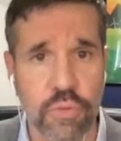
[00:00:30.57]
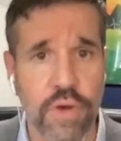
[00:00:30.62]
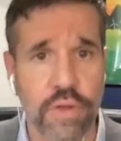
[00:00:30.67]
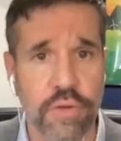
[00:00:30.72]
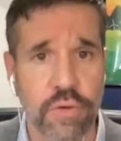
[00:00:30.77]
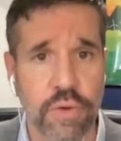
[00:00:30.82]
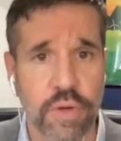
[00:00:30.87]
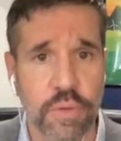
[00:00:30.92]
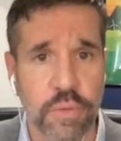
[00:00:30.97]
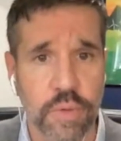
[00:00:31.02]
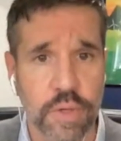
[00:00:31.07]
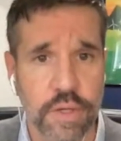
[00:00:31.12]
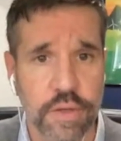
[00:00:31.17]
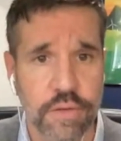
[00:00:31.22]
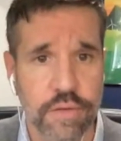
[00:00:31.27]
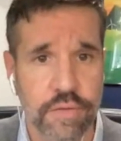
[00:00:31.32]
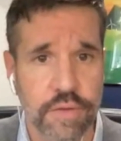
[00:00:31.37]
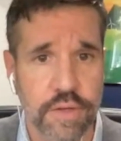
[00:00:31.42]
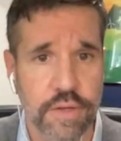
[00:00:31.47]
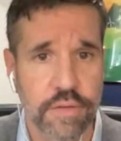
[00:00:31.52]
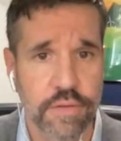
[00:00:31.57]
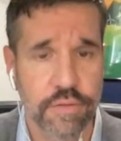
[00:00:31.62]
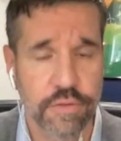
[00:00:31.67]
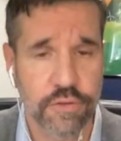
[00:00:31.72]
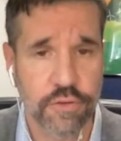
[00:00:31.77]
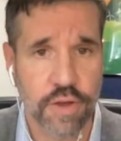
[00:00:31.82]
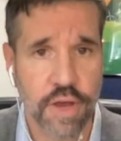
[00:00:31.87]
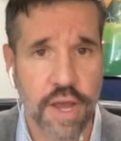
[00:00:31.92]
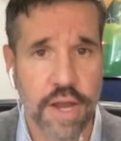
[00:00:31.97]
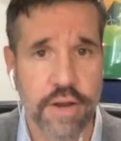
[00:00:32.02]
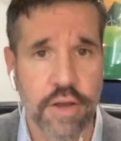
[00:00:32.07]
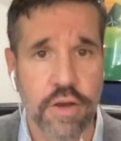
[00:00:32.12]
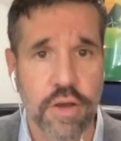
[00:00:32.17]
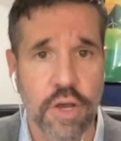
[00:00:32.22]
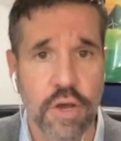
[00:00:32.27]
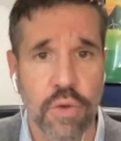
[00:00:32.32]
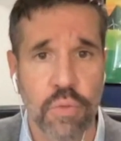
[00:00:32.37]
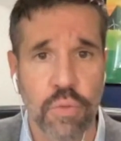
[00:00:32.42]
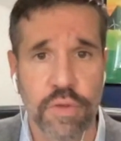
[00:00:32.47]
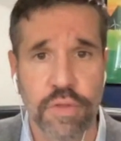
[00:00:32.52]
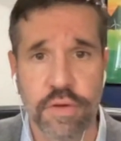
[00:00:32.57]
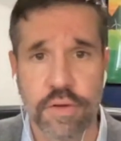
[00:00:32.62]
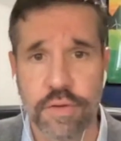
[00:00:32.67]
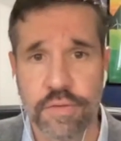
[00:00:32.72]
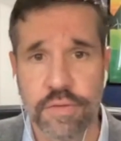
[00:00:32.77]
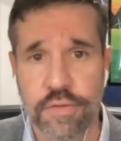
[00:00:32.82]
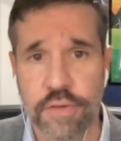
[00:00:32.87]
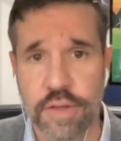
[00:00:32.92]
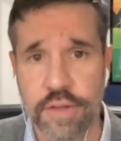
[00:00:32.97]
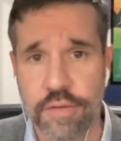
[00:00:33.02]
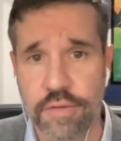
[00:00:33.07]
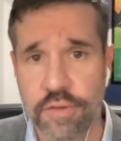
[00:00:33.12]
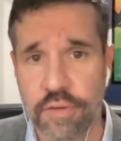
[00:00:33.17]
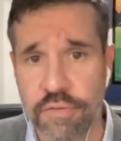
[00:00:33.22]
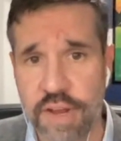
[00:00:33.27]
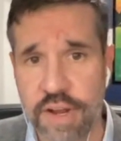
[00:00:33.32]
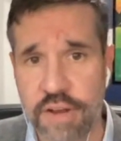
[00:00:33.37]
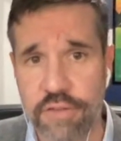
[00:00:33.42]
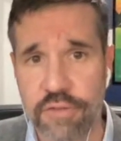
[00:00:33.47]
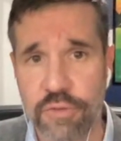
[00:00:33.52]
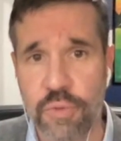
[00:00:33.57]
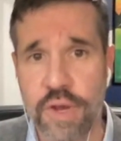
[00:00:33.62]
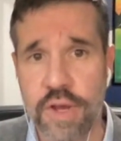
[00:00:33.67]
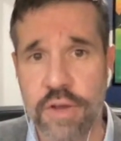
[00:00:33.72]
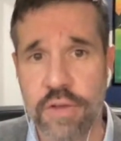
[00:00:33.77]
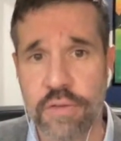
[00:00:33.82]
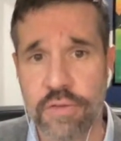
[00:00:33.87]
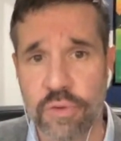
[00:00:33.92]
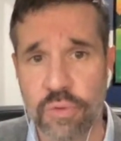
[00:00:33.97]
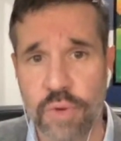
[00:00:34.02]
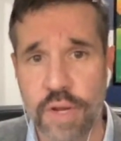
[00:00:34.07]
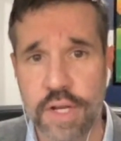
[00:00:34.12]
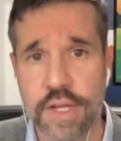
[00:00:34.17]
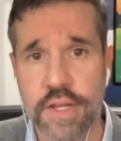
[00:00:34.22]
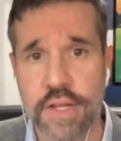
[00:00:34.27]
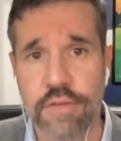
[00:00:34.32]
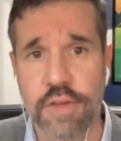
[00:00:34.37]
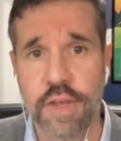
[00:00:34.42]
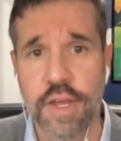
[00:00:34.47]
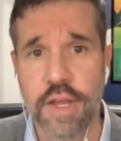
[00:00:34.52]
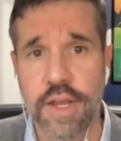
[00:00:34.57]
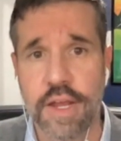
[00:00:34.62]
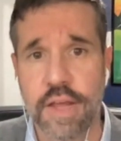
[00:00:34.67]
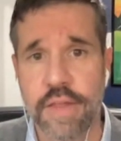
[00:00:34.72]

whether it is China, whether it's the Venezuelans, Iranians,